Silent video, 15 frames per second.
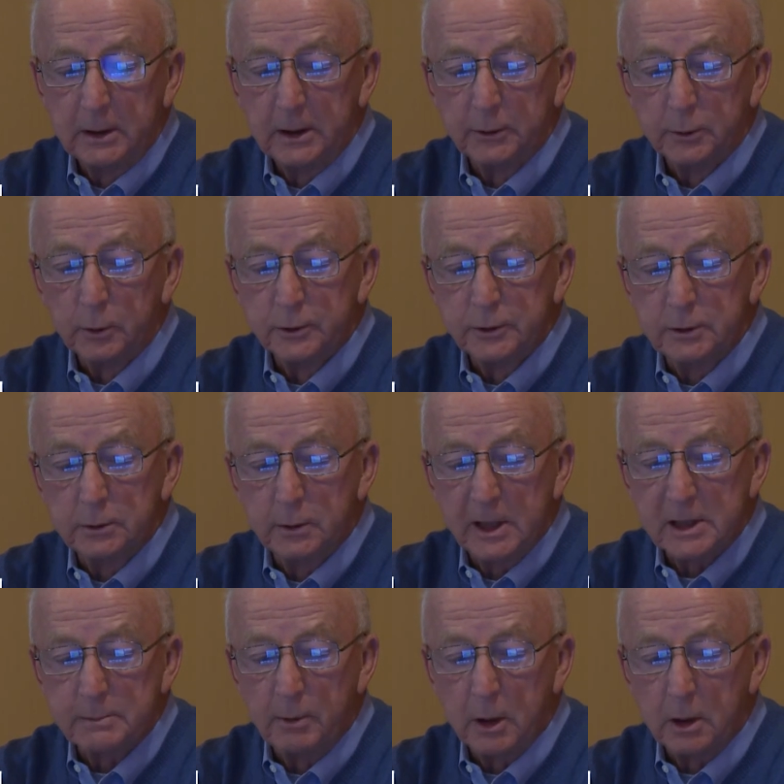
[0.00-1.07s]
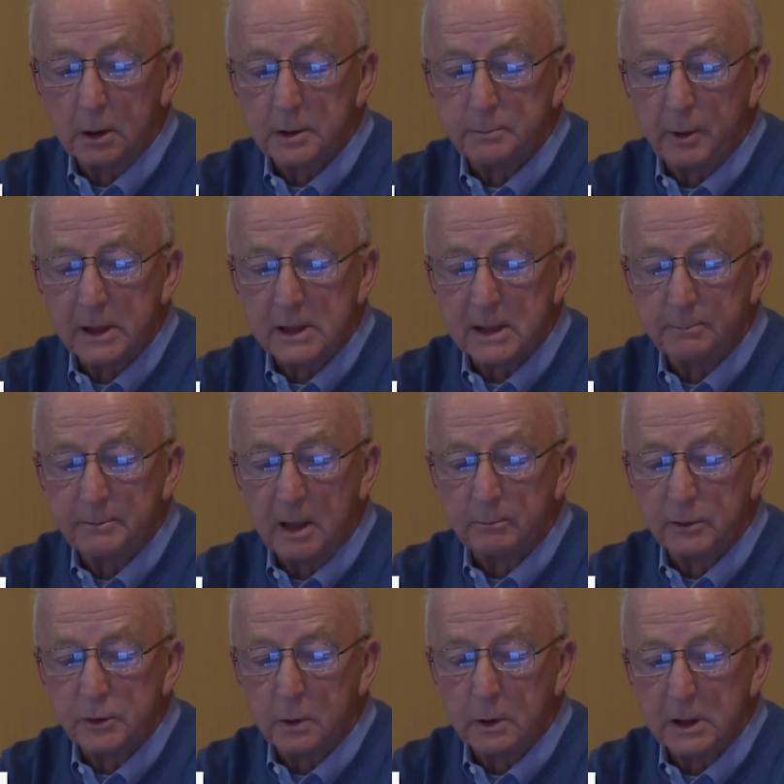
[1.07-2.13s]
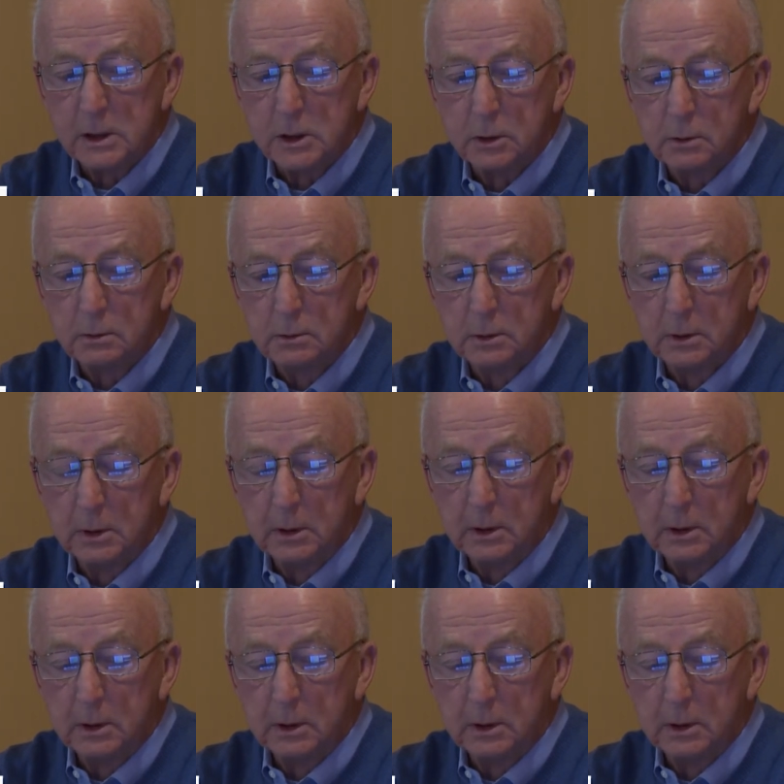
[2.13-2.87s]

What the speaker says: in all new US models by September 22.